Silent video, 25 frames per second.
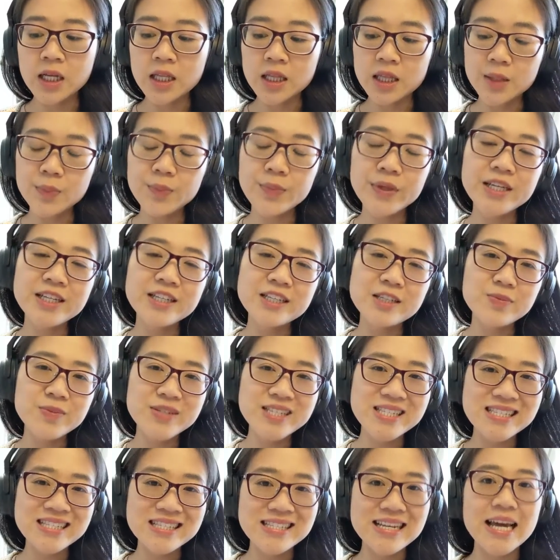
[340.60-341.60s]
The biggest
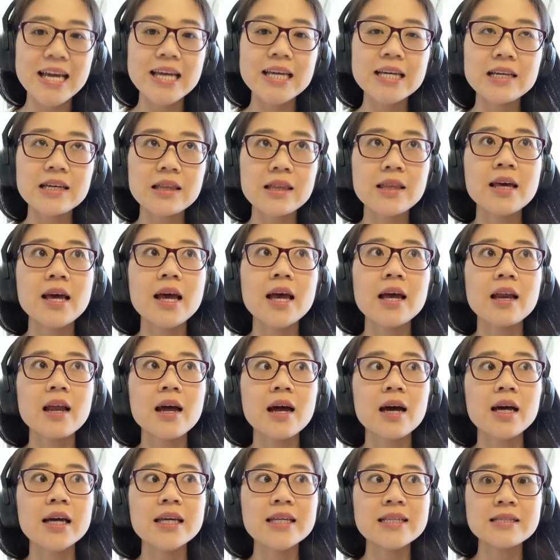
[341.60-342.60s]
mistake that
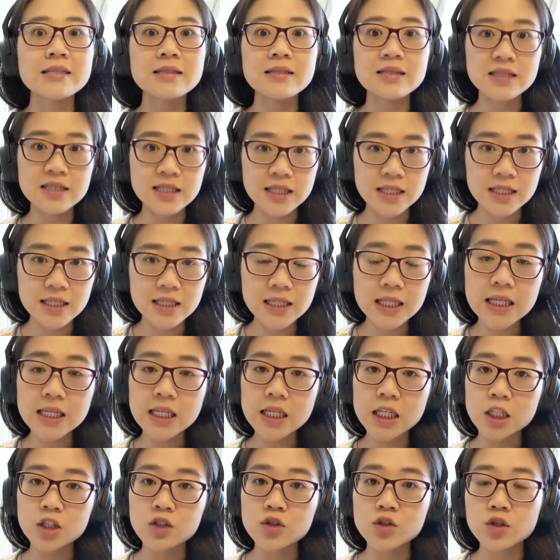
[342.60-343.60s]
I see
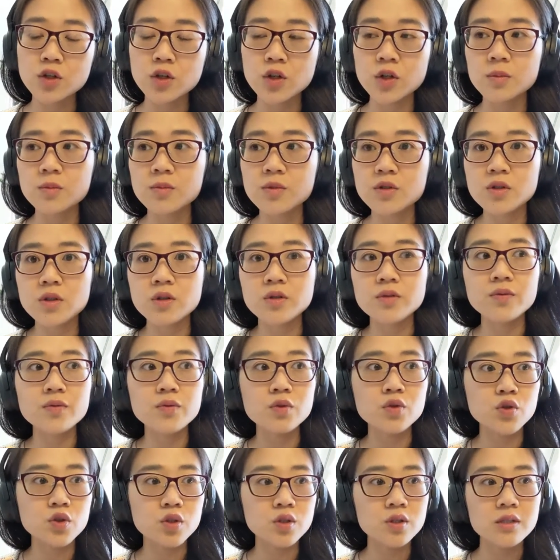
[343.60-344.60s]
in terms of
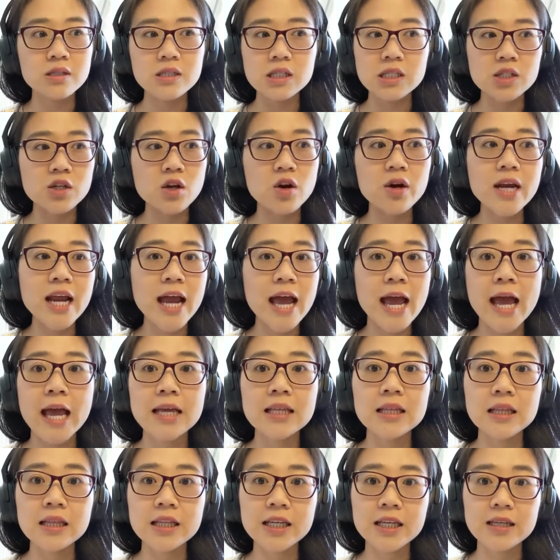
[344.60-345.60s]
students not
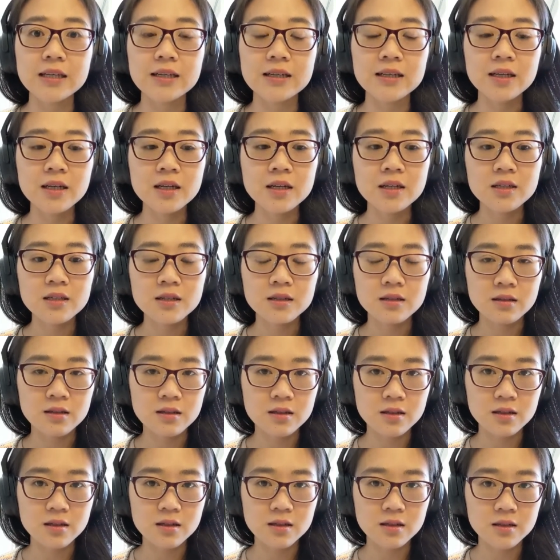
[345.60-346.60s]
handling
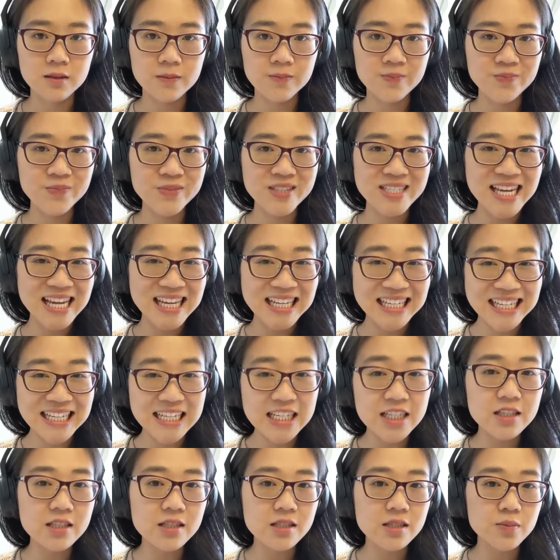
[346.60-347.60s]
the
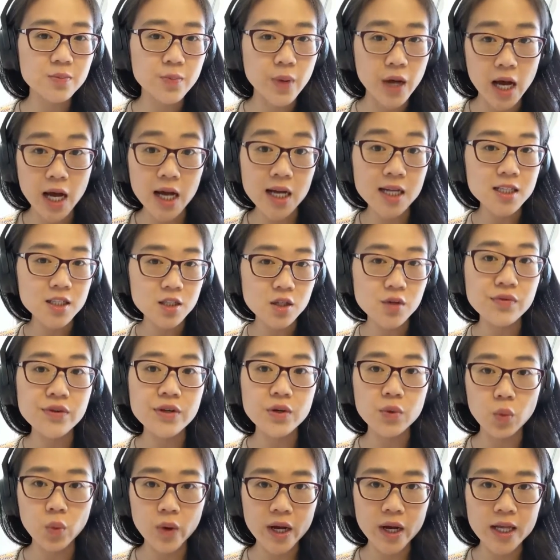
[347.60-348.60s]
techniques part of
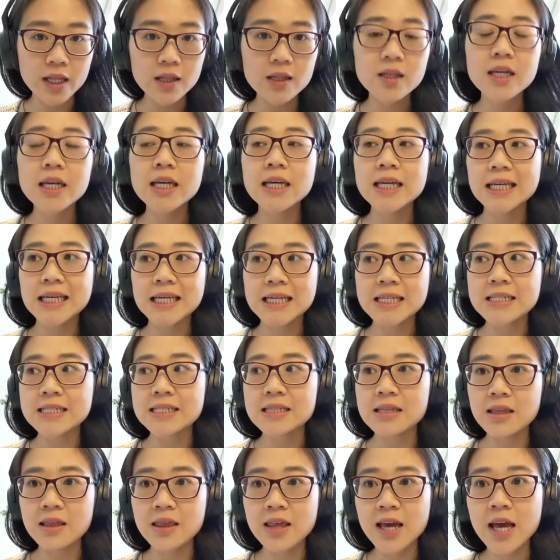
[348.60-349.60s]
it well
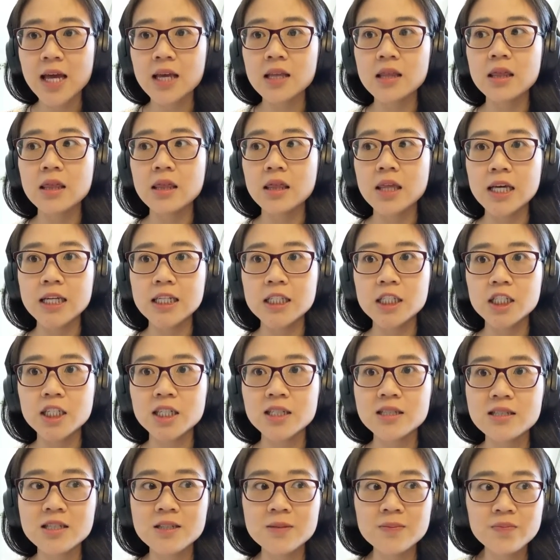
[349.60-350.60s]
is that they
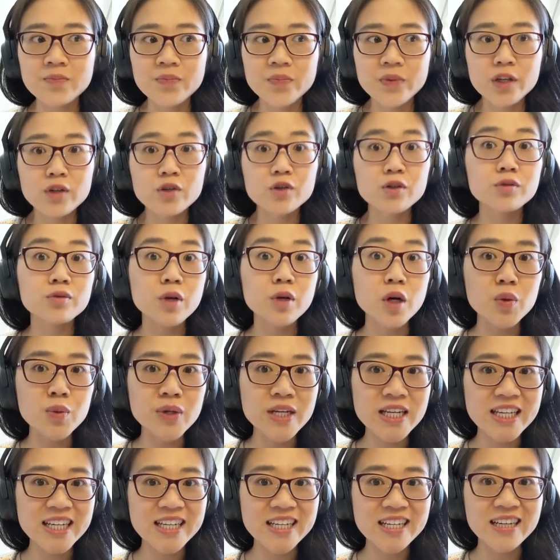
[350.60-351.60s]
just throw
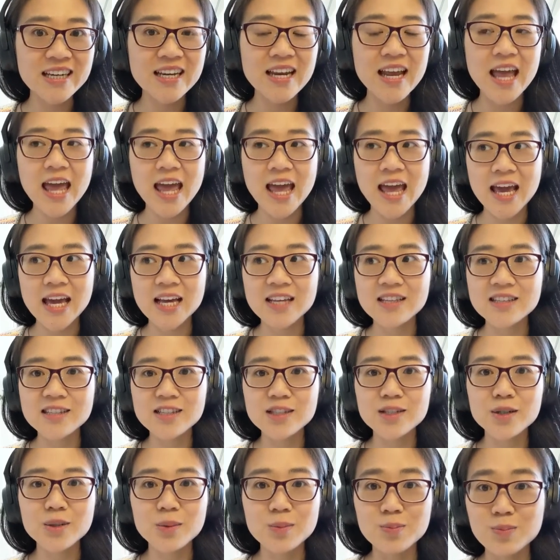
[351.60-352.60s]
it in
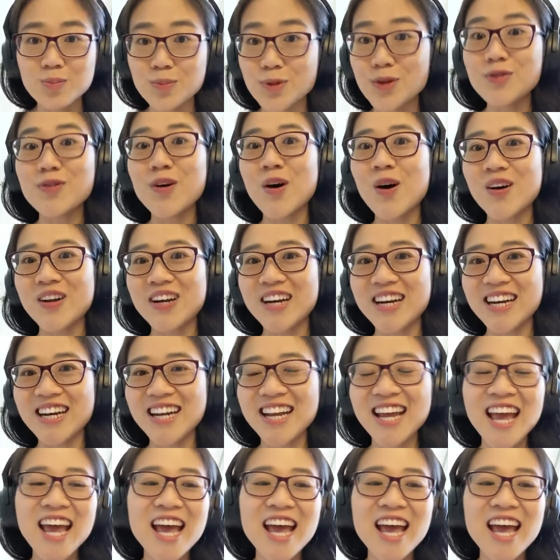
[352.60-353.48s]
and move on.